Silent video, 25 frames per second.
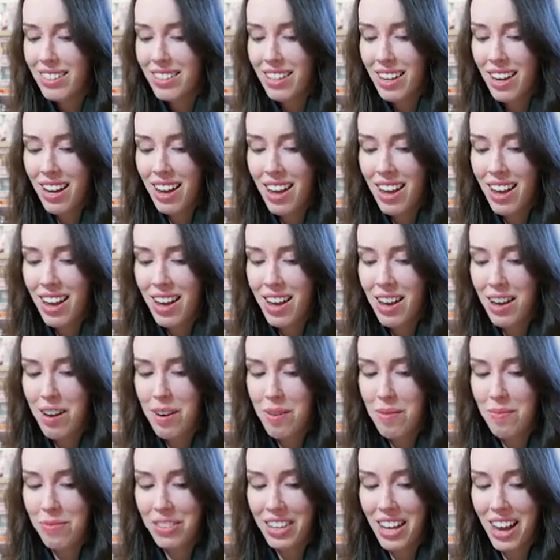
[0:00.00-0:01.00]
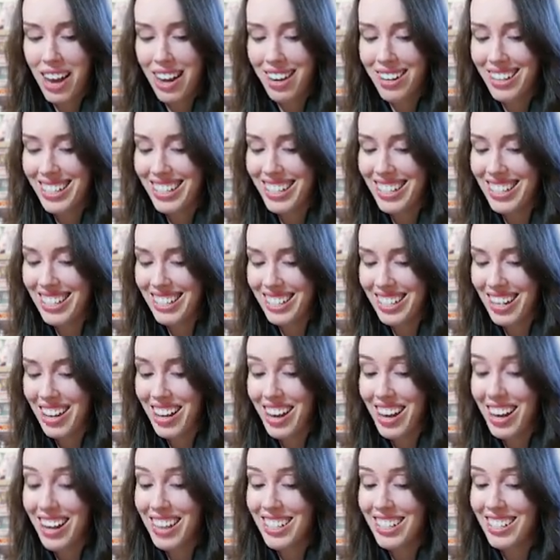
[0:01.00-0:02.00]
Damn, that is
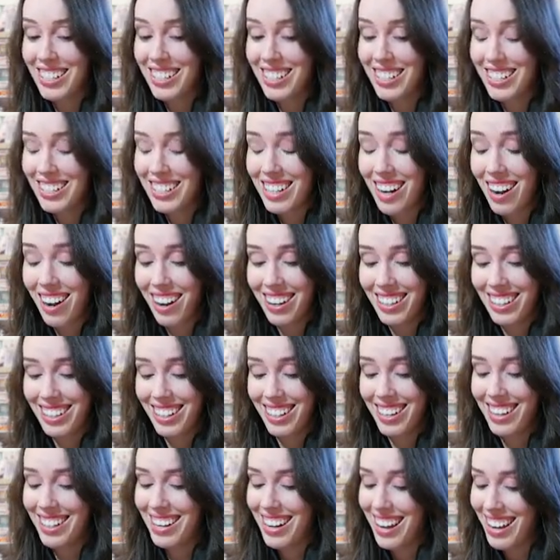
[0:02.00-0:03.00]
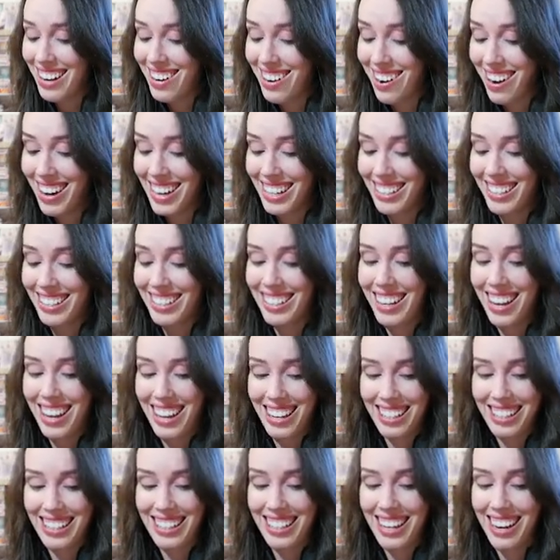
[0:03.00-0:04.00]
such a nice
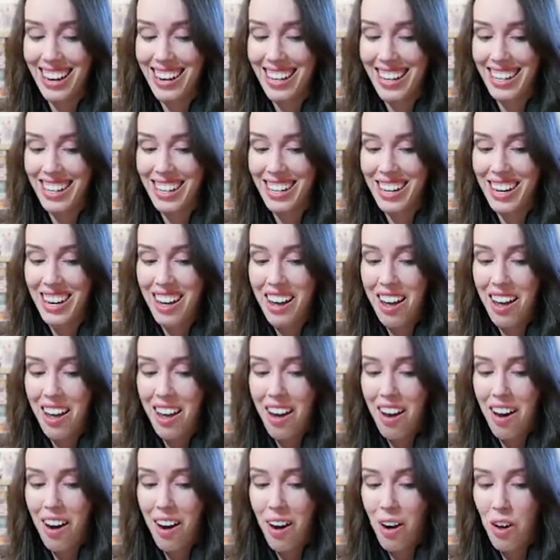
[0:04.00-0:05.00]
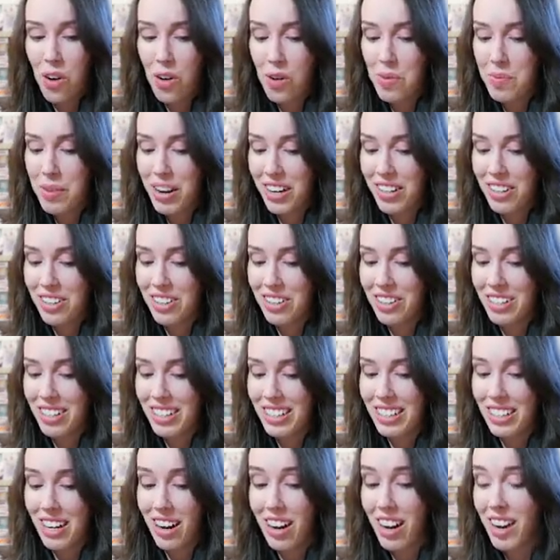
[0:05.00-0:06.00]
SR. Oh my
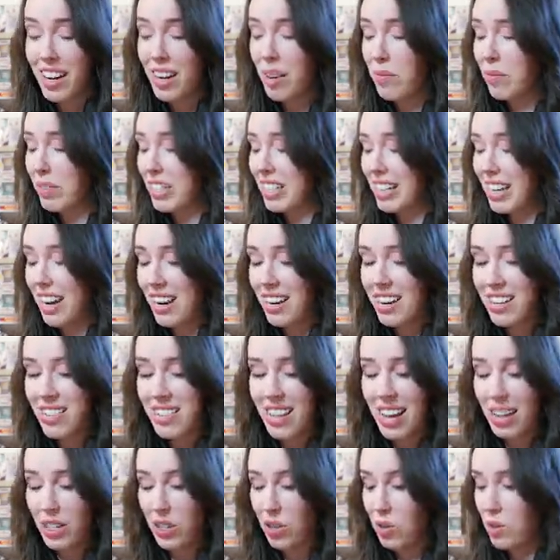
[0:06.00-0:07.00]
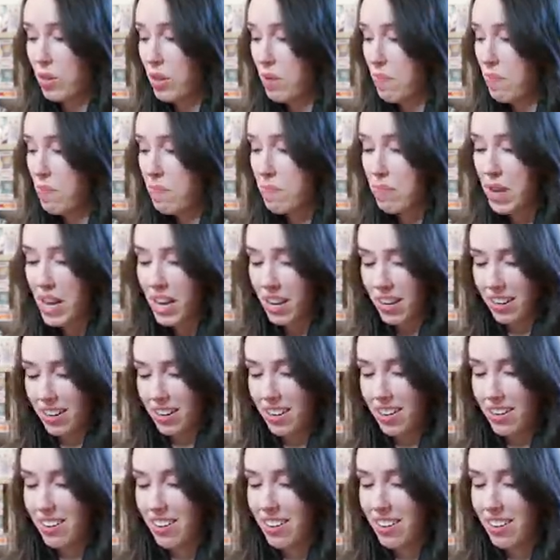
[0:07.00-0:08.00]
goodness, I am taking that to the bank